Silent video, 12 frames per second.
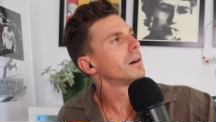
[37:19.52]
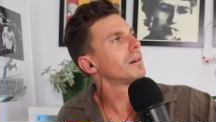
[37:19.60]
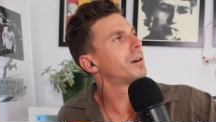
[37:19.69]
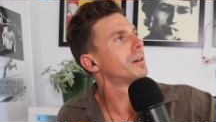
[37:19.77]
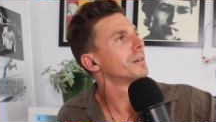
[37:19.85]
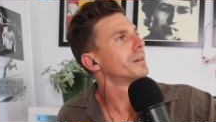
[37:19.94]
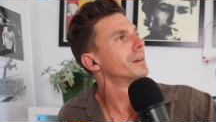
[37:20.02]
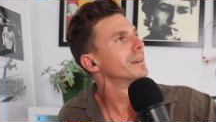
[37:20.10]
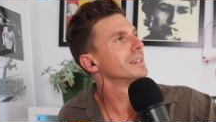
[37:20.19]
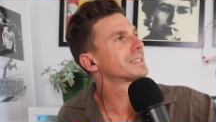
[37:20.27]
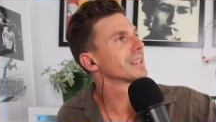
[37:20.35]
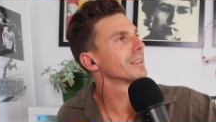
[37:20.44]
Oh,
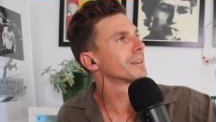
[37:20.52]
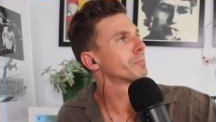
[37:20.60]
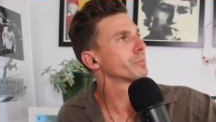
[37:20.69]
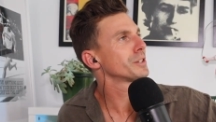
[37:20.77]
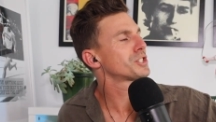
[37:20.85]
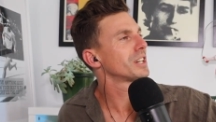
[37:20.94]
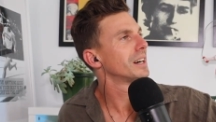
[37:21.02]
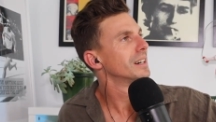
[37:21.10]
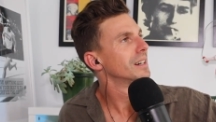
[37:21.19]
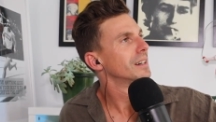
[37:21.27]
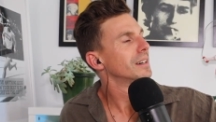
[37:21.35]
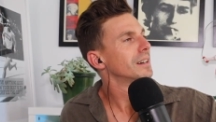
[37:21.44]
there's a lot of pressure.
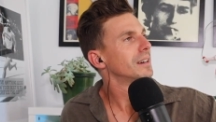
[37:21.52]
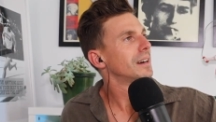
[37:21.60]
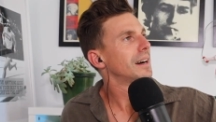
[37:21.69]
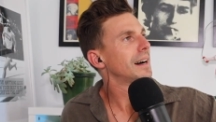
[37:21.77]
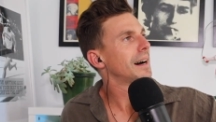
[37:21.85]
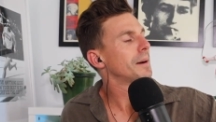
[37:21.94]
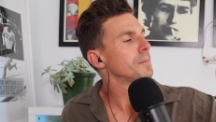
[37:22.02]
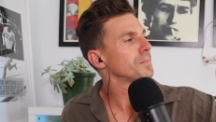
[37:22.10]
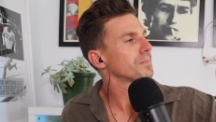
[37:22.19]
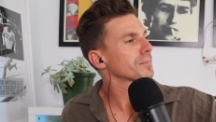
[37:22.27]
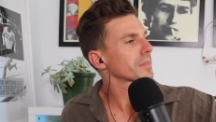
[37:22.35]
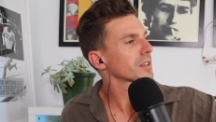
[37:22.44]

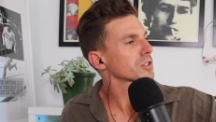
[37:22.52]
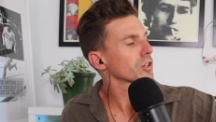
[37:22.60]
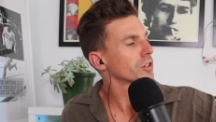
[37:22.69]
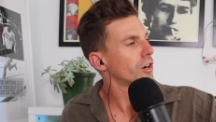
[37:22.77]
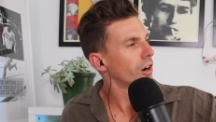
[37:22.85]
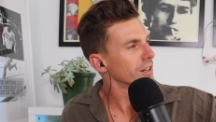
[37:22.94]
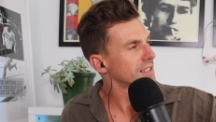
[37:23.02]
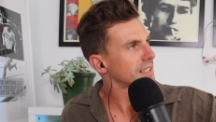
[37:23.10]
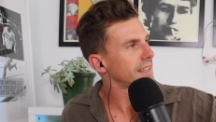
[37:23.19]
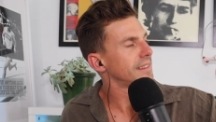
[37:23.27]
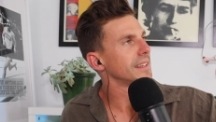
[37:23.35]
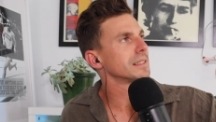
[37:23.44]
Um, so God
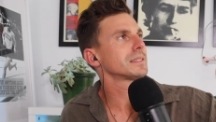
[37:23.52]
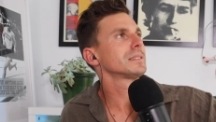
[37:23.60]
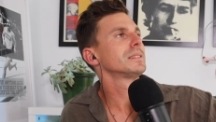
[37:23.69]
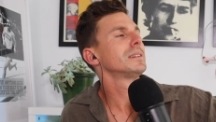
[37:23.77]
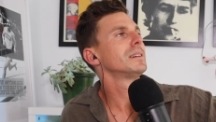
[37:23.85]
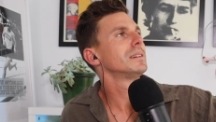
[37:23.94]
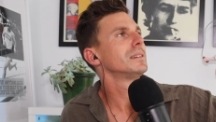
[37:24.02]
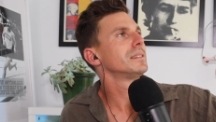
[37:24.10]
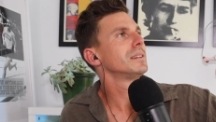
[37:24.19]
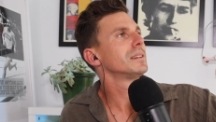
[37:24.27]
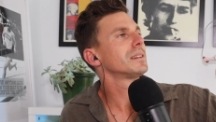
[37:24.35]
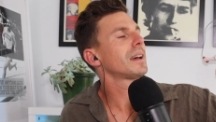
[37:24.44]
said this.
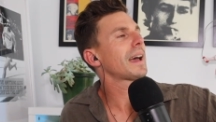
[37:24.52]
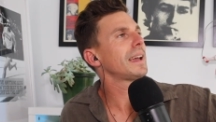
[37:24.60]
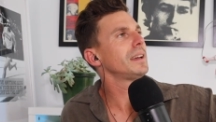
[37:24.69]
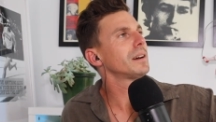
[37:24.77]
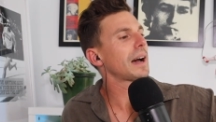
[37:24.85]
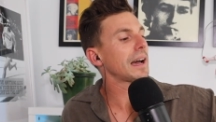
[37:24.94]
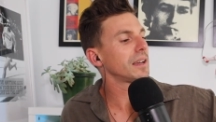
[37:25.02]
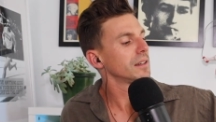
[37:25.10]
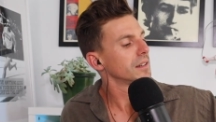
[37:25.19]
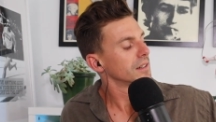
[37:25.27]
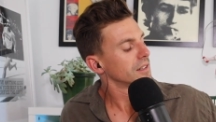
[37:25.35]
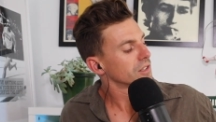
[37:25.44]
He, I,
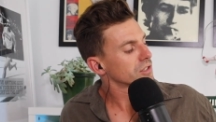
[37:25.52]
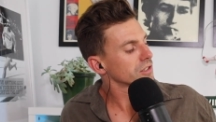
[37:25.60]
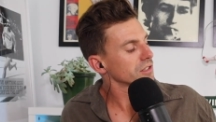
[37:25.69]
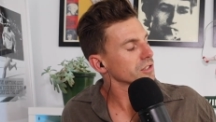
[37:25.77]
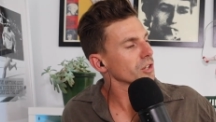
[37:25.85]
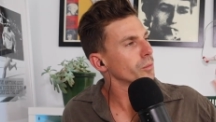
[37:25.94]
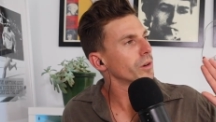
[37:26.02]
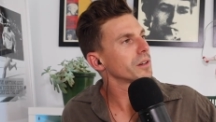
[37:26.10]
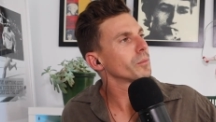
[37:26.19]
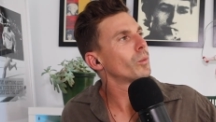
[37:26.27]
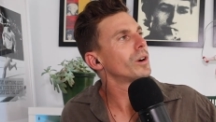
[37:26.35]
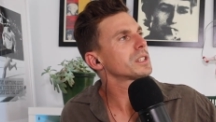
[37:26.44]
so
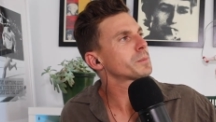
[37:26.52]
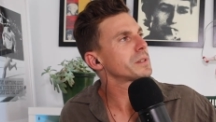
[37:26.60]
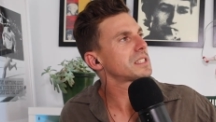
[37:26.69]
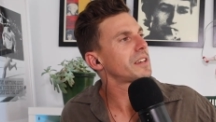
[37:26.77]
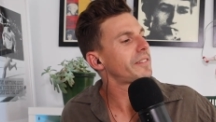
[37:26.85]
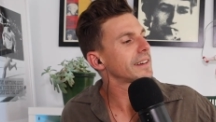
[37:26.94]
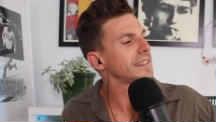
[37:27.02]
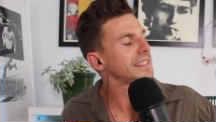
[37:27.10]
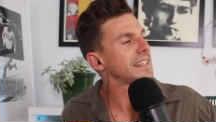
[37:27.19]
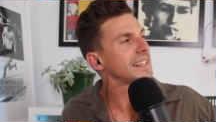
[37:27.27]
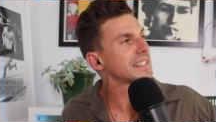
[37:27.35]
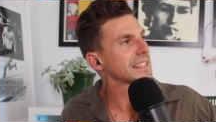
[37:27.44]
what? What specifically
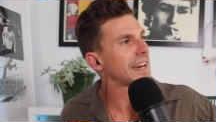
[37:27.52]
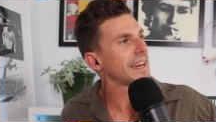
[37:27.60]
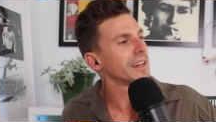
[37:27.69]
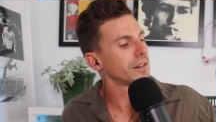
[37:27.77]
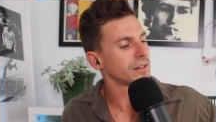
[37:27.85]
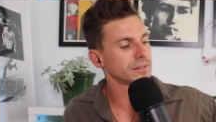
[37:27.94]
did he say?